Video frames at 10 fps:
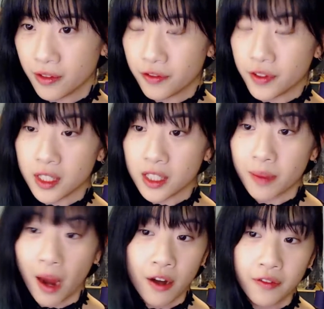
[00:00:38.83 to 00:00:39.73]
Fiends
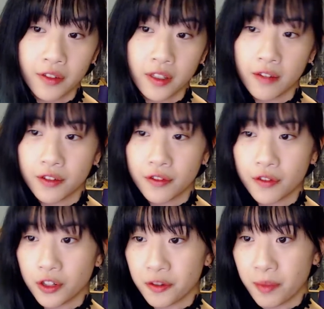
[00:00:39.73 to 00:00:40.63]
powerful enough to
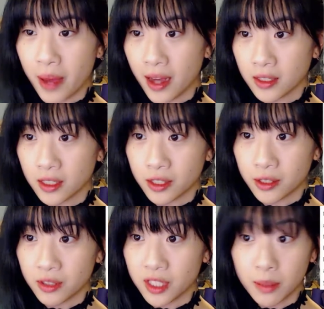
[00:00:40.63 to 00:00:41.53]
forge a pact
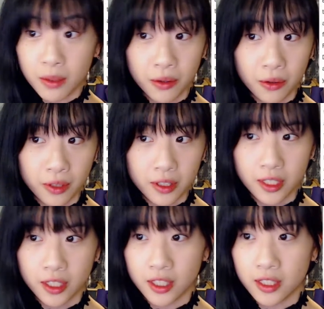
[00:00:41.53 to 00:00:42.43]
include demon lords
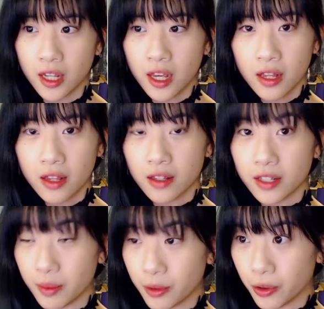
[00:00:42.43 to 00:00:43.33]
such as the
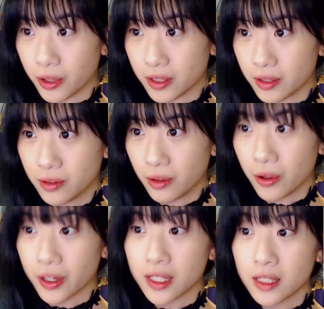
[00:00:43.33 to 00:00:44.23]
Demogorgon,
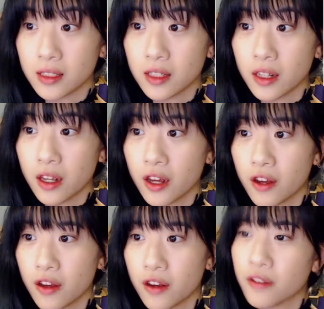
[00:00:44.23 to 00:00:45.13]
Orcus,
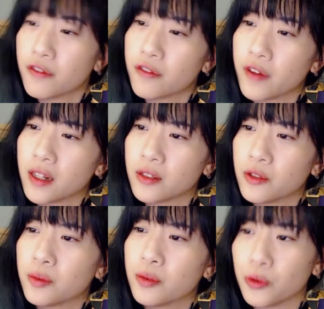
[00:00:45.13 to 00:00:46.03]

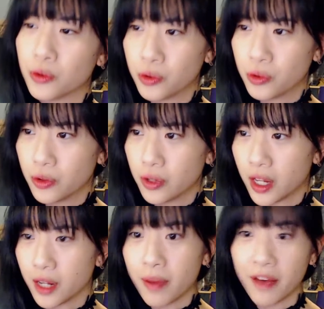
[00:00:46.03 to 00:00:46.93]
Azur-Blue,
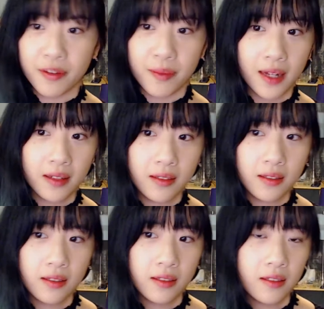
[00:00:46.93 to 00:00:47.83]
and Baphomet,
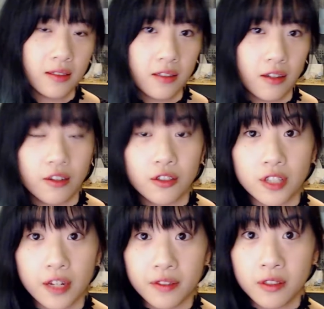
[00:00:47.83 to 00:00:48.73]

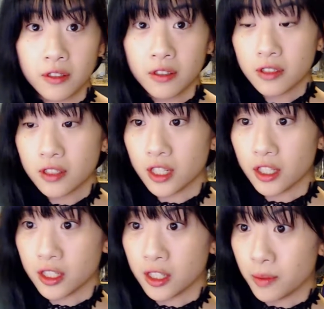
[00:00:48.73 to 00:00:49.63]
archdevils such
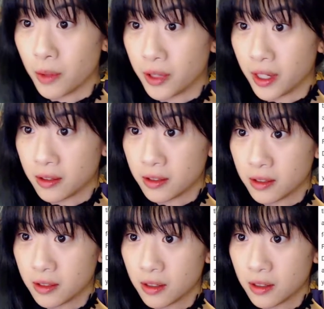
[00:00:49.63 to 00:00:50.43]
as Asmodeus,